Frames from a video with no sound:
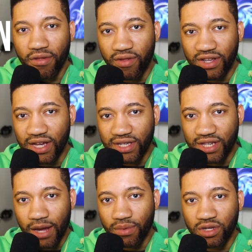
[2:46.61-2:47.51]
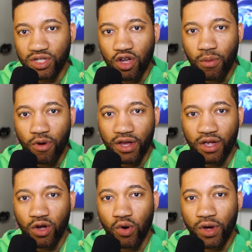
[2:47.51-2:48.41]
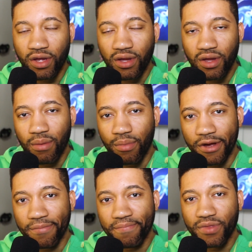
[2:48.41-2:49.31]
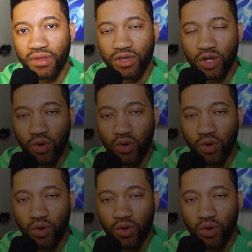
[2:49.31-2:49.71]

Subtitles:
This has kept the stock market going, but you